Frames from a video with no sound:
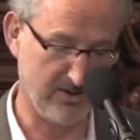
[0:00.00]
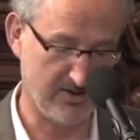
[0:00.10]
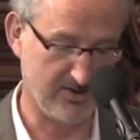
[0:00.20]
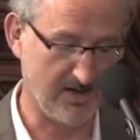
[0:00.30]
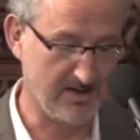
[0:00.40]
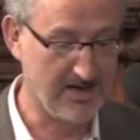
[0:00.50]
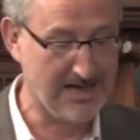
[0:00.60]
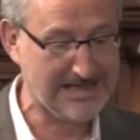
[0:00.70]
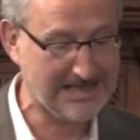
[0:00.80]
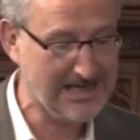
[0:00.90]
me just say
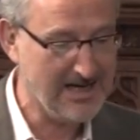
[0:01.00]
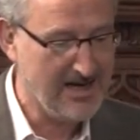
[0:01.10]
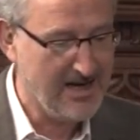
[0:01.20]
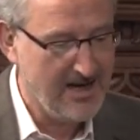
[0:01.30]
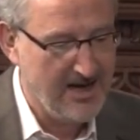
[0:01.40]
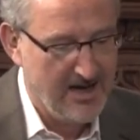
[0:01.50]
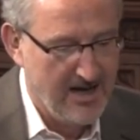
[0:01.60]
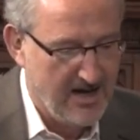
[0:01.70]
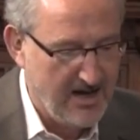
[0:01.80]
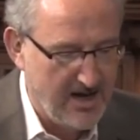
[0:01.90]
that.
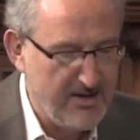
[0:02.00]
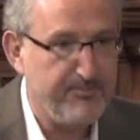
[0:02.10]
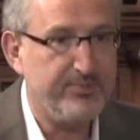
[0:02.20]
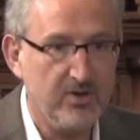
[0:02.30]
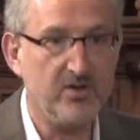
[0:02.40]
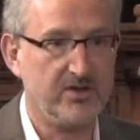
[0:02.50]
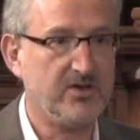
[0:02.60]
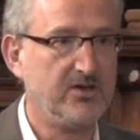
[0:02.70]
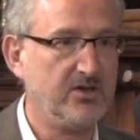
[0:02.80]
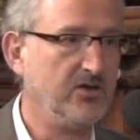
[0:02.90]
I
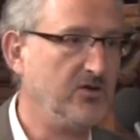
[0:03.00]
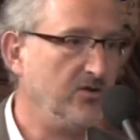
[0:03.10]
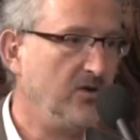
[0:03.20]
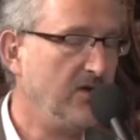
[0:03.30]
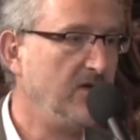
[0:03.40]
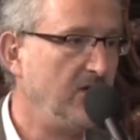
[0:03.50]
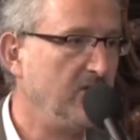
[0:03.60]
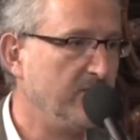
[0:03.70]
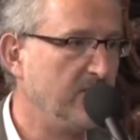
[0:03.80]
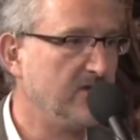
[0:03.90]
brought to
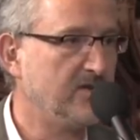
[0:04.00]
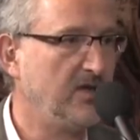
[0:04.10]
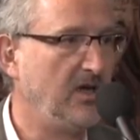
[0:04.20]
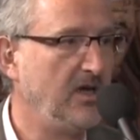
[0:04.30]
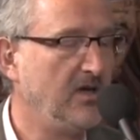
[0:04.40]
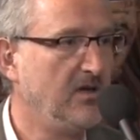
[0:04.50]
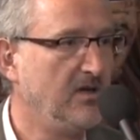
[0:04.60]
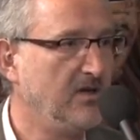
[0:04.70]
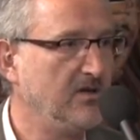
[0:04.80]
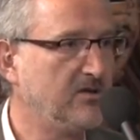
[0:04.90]
university
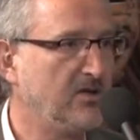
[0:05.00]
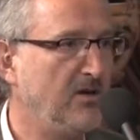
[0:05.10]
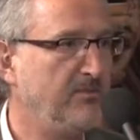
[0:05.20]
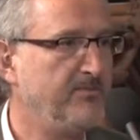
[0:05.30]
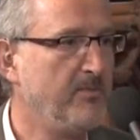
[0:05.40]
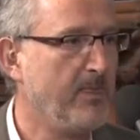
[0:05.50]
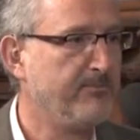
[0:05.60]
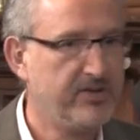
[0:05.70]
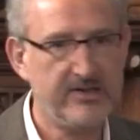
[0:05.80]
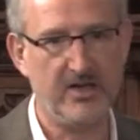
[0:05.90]
some
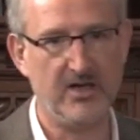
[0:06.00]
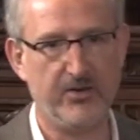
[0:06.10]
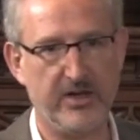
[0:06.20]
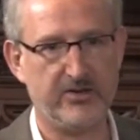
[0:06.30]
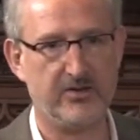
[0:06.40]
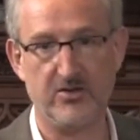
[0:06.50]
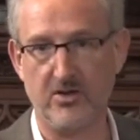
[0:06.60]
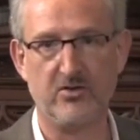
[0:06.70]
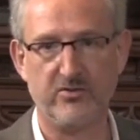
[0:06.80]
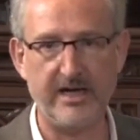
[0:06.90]
pressing questions
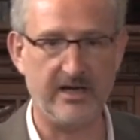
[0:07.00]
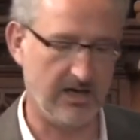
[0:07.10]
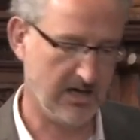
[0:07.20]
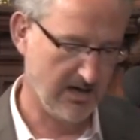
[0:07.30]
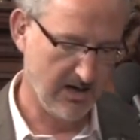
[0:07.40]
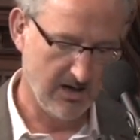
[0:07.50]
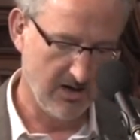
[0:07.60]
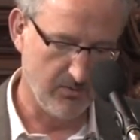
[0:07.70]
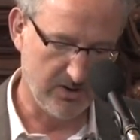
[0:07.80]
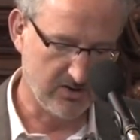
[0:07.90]
already,
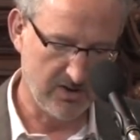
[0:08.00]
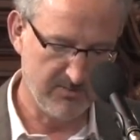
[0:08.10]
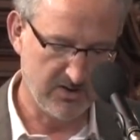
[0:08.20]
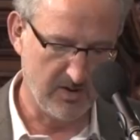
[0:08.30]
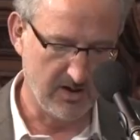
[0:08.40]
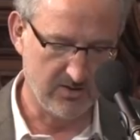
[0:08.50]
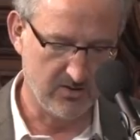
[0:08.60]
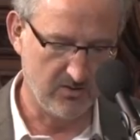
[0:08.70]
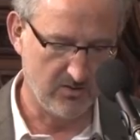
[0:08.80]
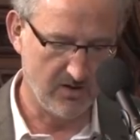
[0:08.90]
which seemed to me
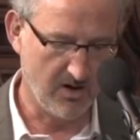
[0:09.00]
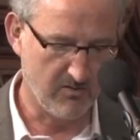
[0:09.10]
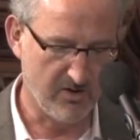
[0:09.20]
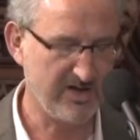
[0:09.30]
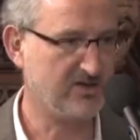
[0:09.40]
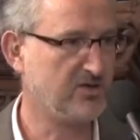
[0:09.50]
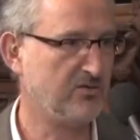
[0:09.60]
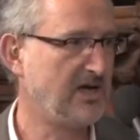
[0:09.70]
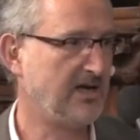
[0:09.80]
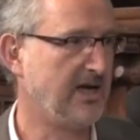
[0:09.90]
to arise
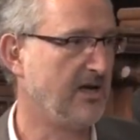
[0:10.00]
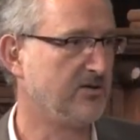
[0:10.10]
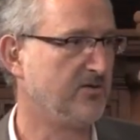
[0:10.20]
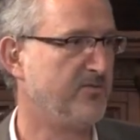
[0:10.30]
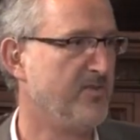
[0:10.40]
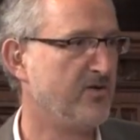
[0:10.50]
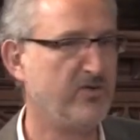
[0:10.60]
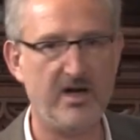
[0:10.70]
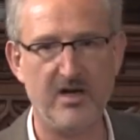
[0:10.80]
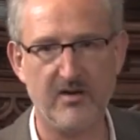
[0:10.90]
directly out of my
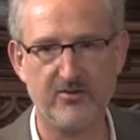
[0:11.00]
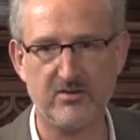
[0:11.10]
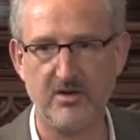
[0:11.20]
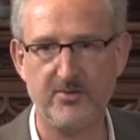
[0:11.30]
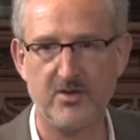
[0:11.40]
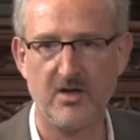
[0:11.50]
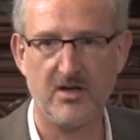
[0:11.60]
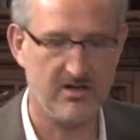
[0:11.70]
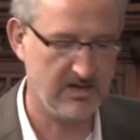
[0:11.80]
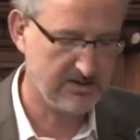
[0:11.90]
reading of
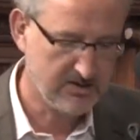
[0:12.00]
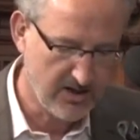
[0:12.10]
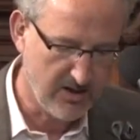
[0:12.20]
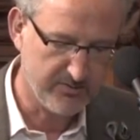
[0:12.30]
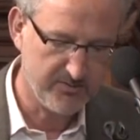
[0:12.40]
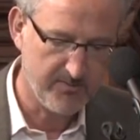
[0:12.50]
Scripture itself.